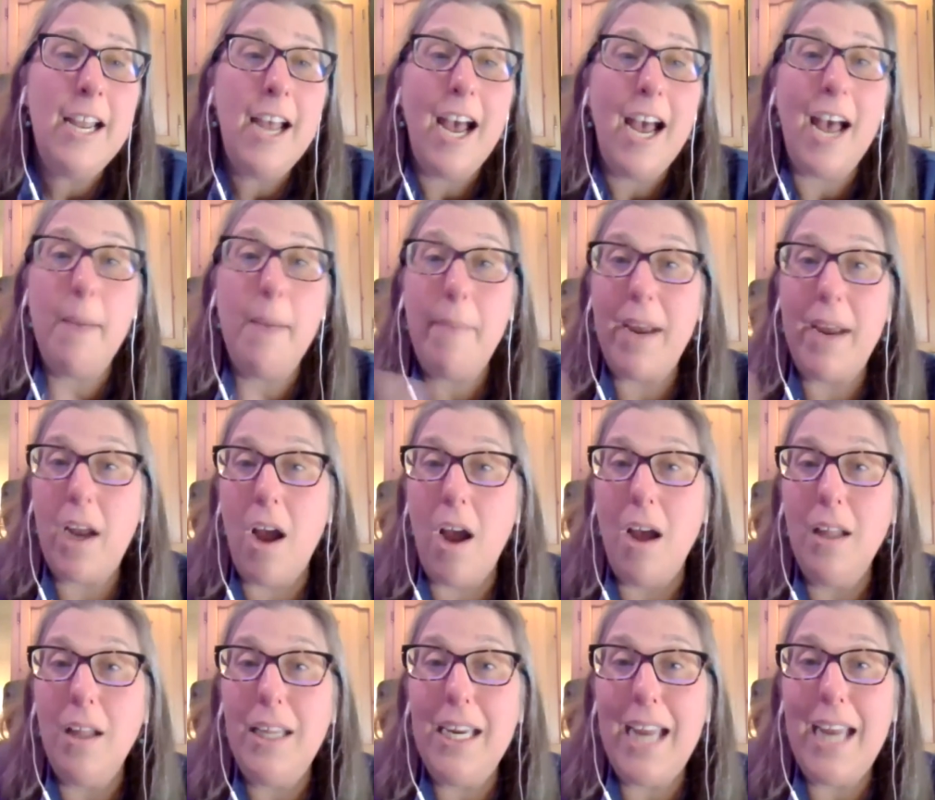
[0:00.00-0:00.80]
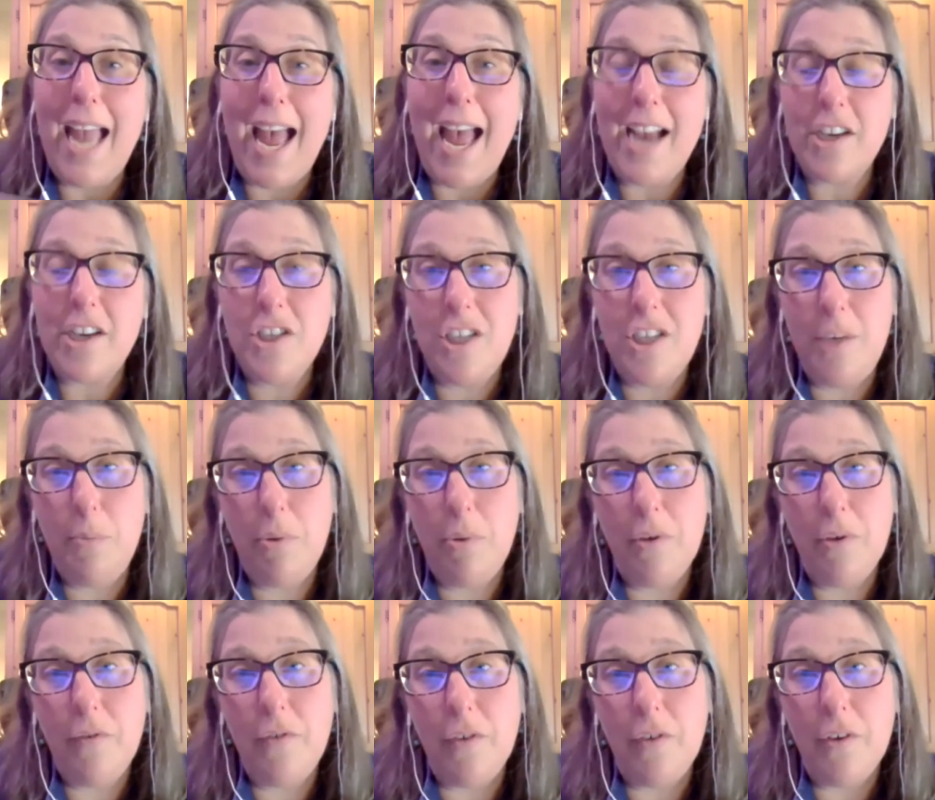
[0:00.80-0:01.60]
Uh, my colleague actually
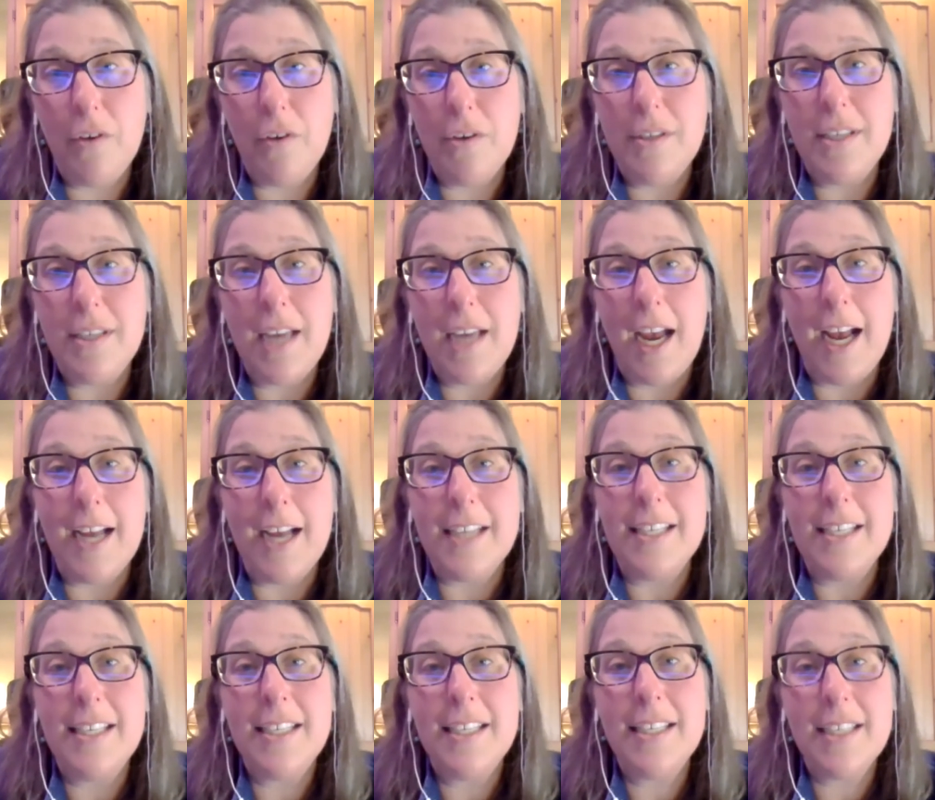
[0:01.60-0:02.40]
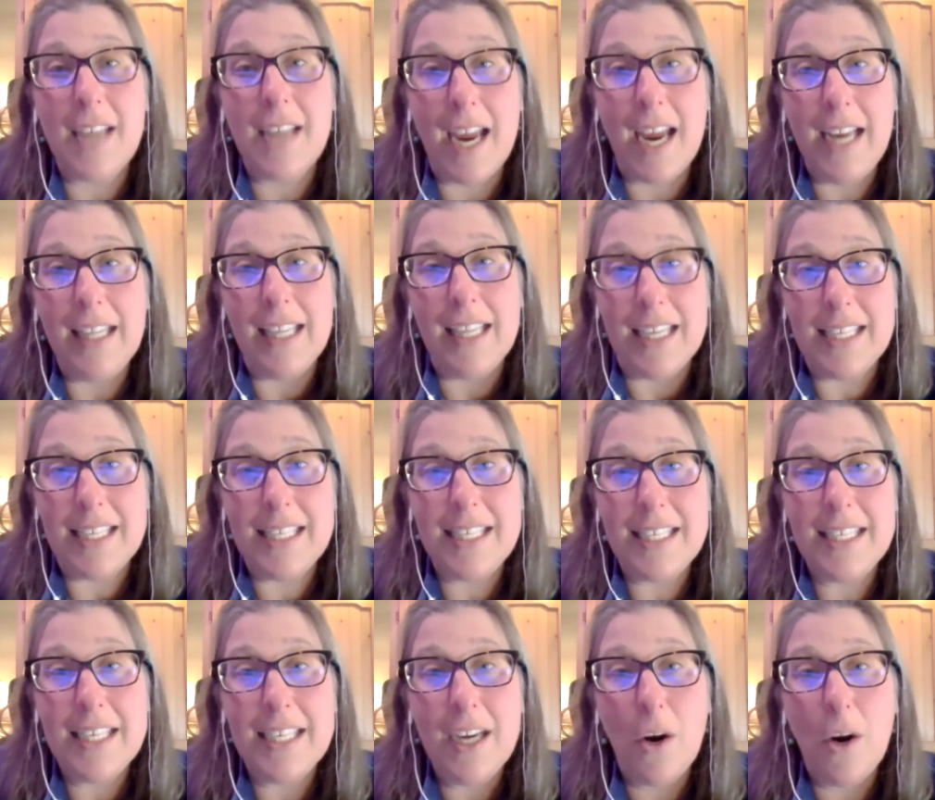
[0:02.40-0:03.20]
prefers uh,
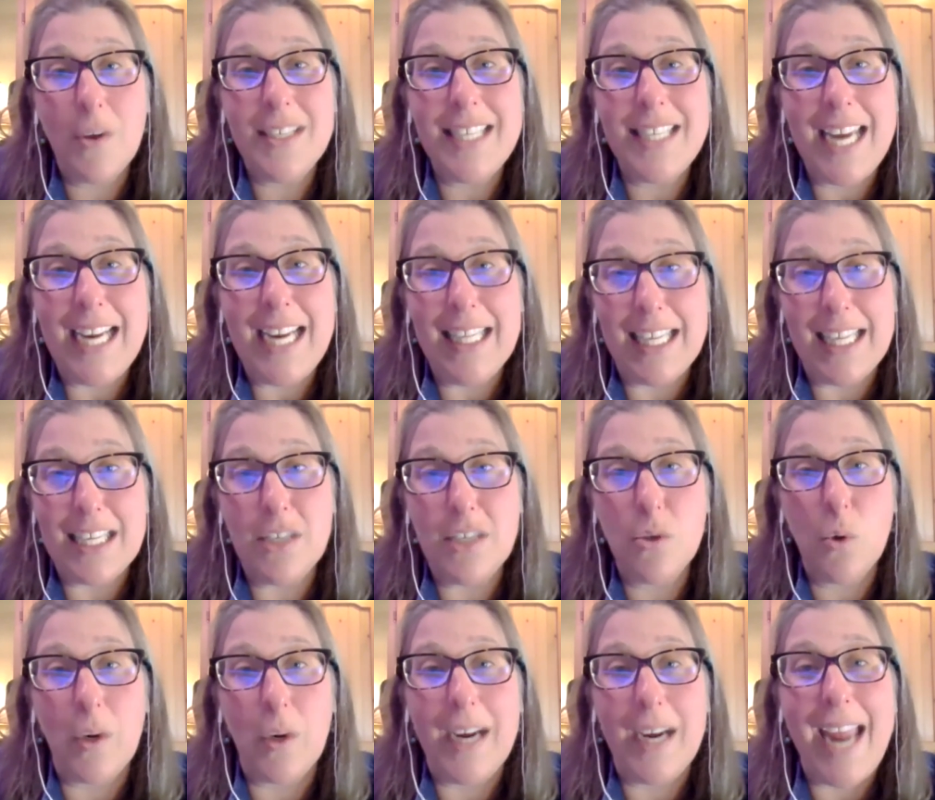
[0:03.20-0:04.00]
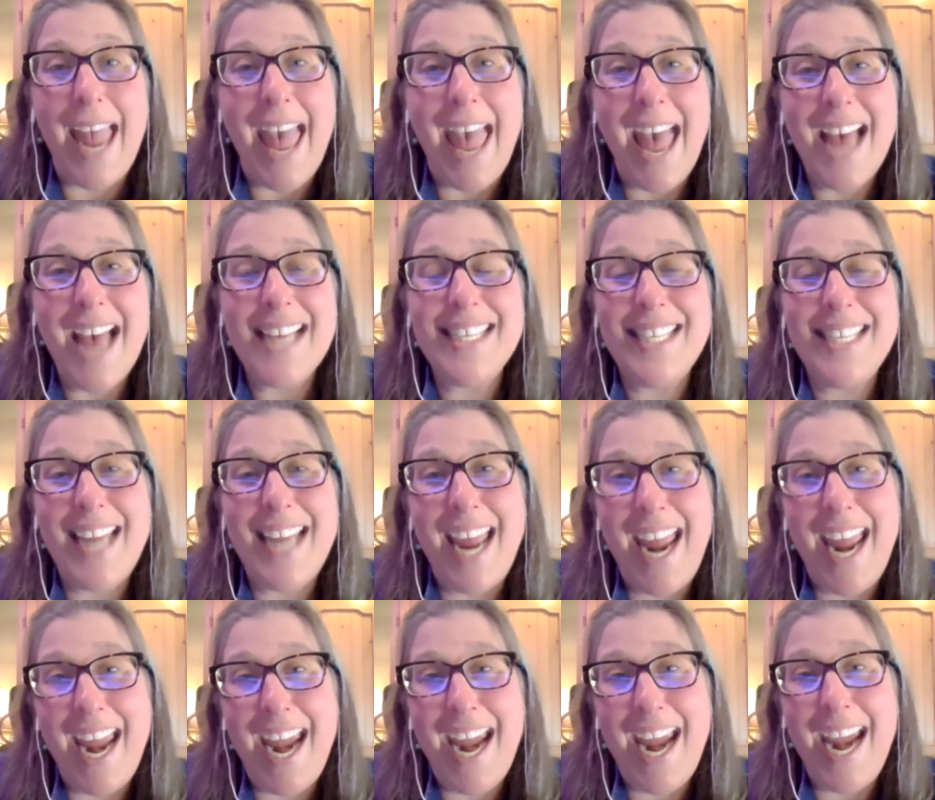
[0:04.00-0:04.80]
Silas or Salus, sorry, S
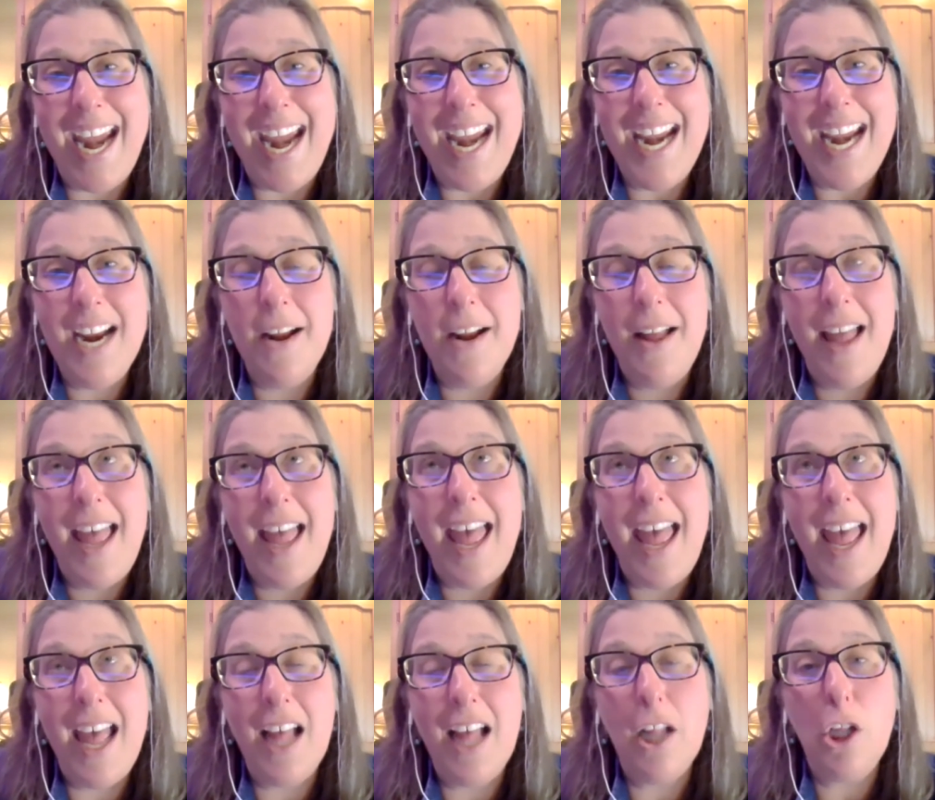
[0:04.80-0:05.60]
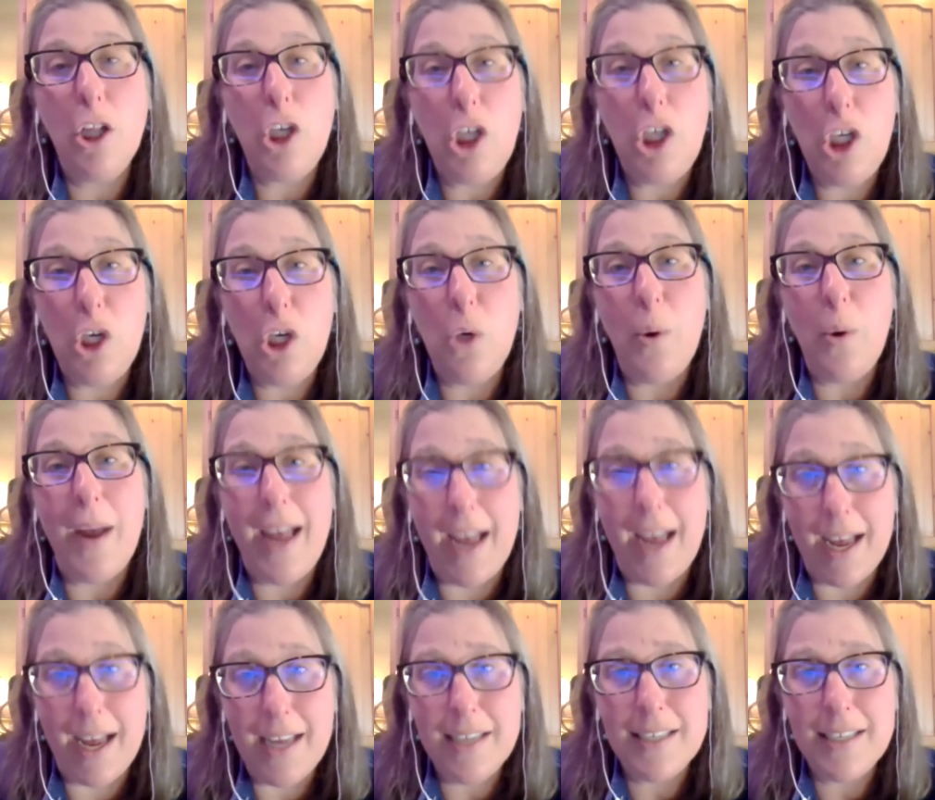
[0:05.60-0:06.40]
A L U
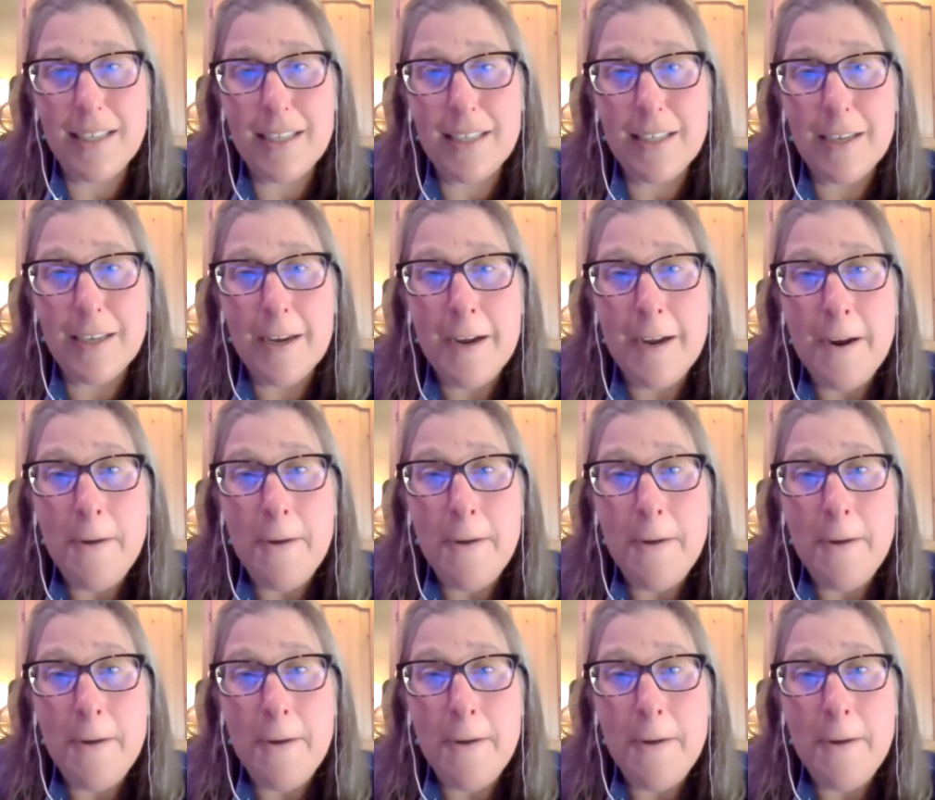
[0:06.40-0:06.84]
S